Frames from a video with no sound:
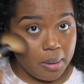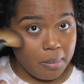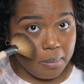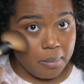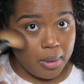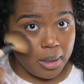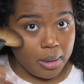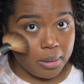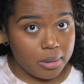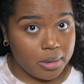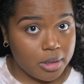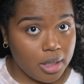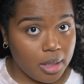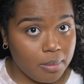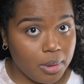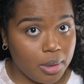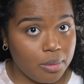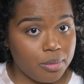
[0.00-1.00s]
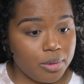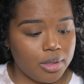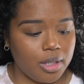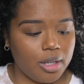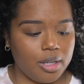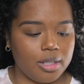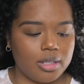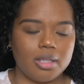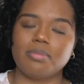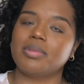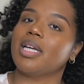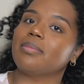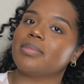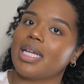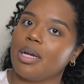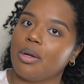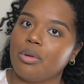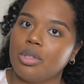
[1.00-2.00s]
my little cheekbones here.
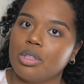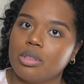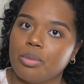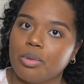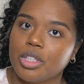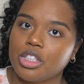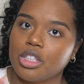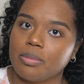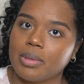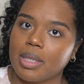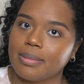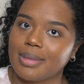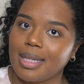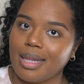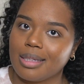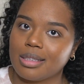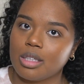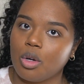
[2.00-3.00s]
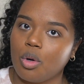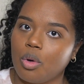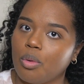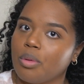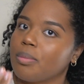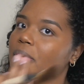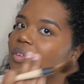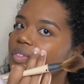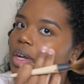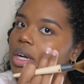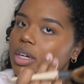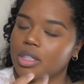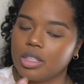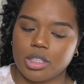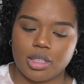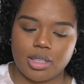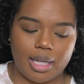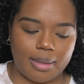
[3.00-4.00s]
Sometimes I don't use a brush. Sometimes I like to go in with my finger
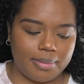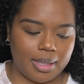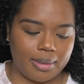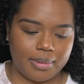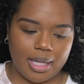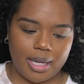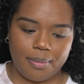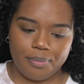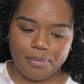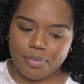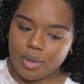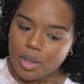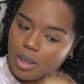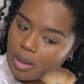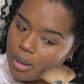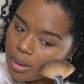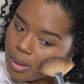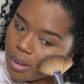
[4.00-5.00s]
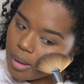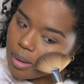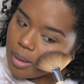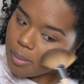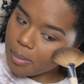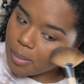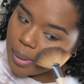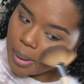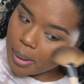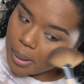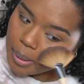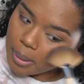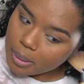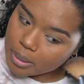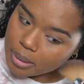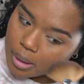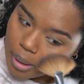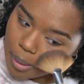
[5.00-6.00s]
and just tap, tap, tap.
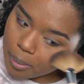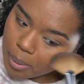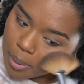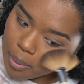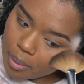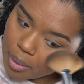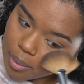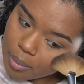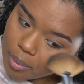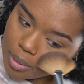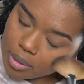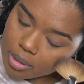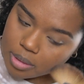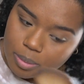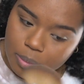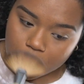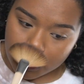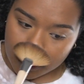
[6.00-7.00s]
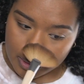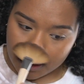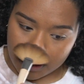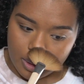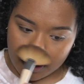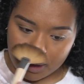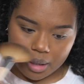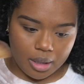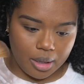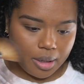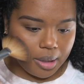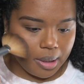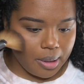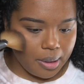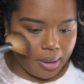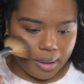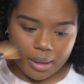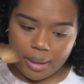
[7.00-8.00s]
But today we're going in with this brush. Here,
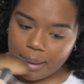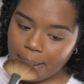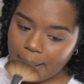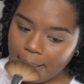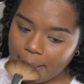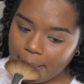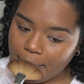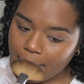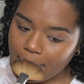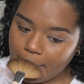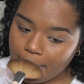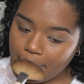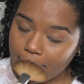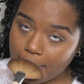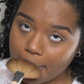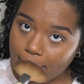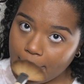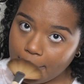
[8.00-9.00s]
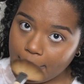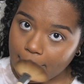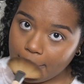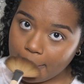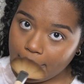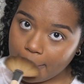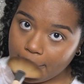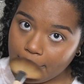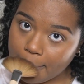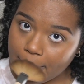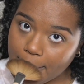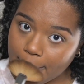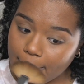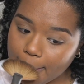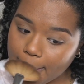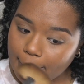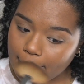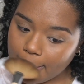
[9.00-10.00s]
here, here. A little
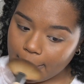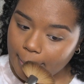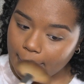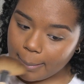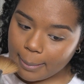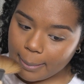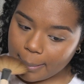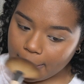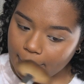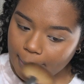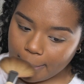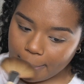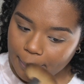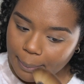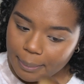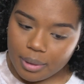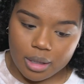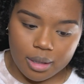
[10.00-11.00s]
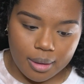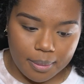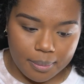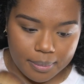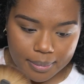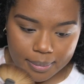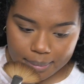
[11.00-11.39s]
bit up the top of my lip.